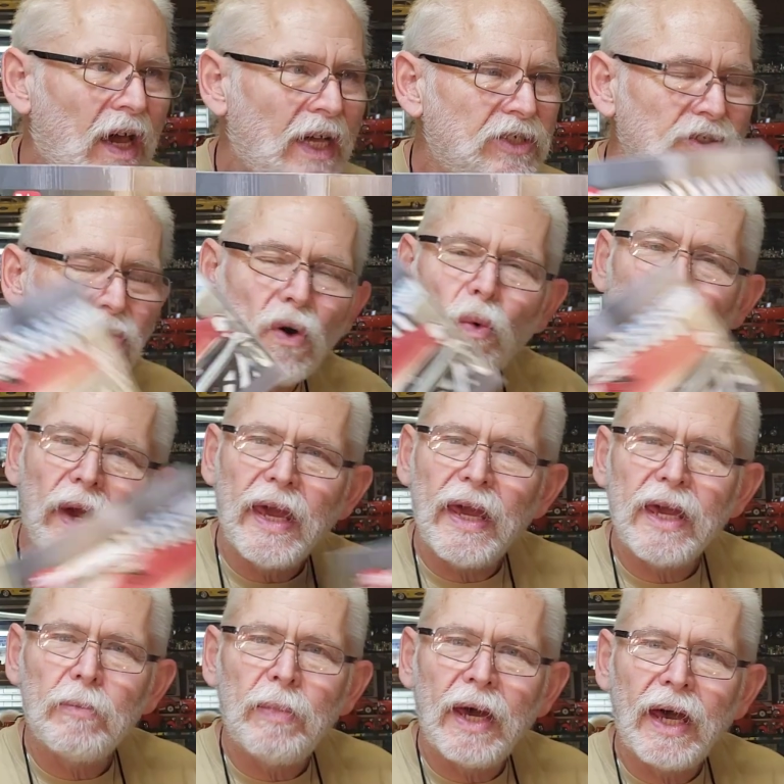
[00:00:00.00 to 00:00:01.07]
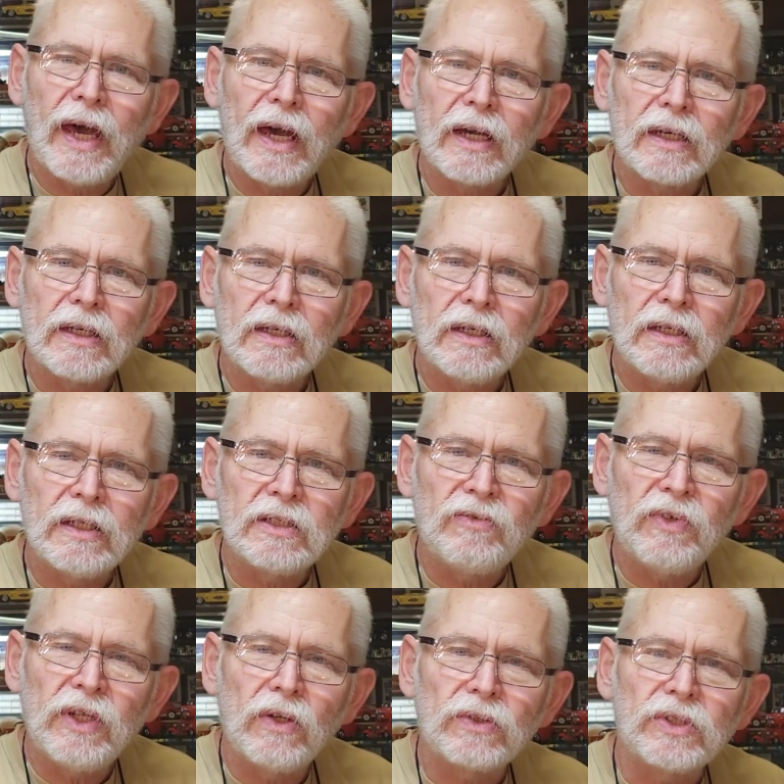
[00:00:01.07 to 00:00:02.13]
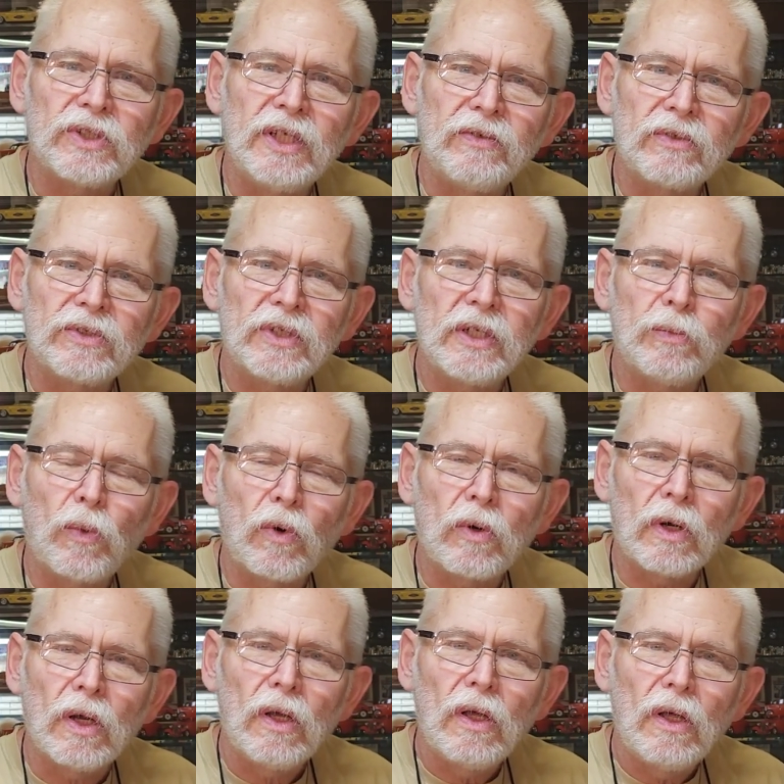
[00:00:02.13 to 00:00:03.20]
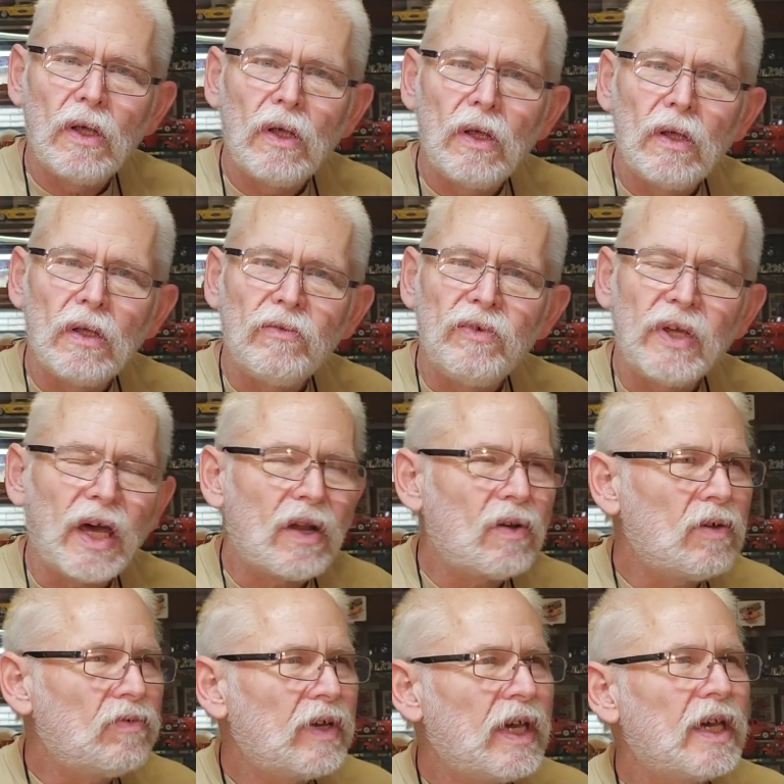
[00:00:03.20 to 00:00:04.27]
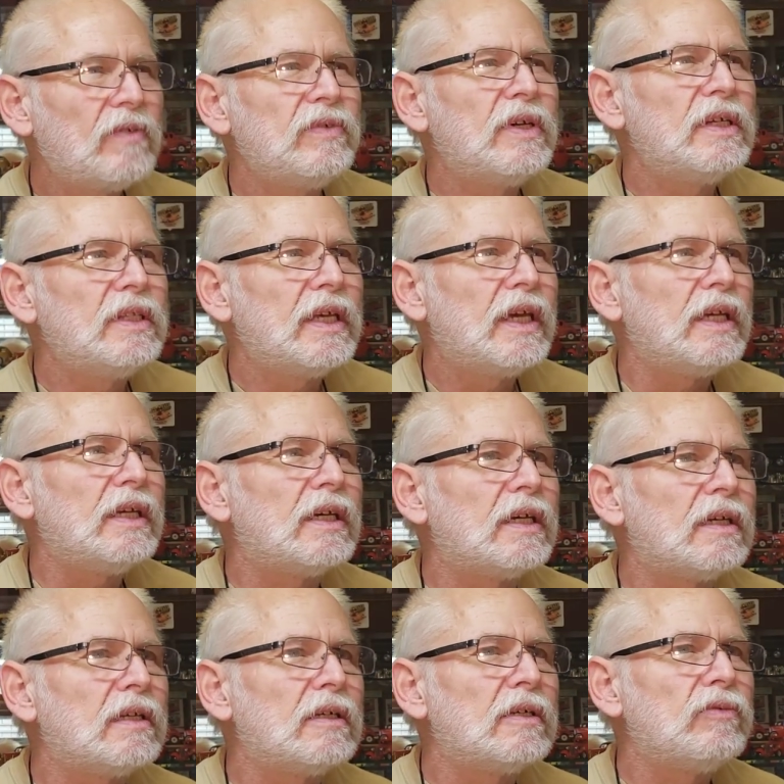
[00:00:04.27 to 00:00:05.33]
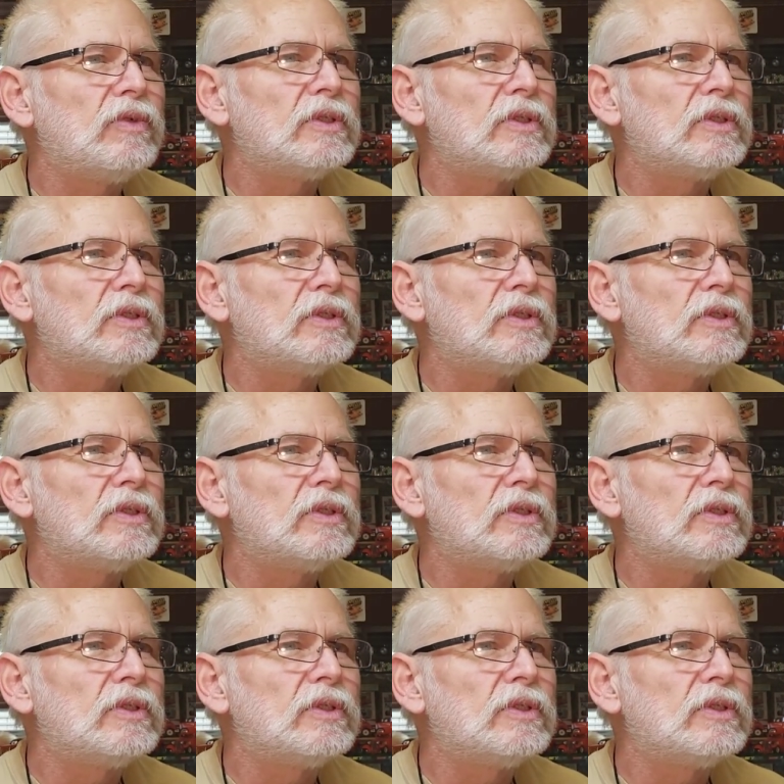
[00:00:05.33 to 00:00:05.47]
I should go way back in his videos to see if there's any more. I don't know if I have done that yet of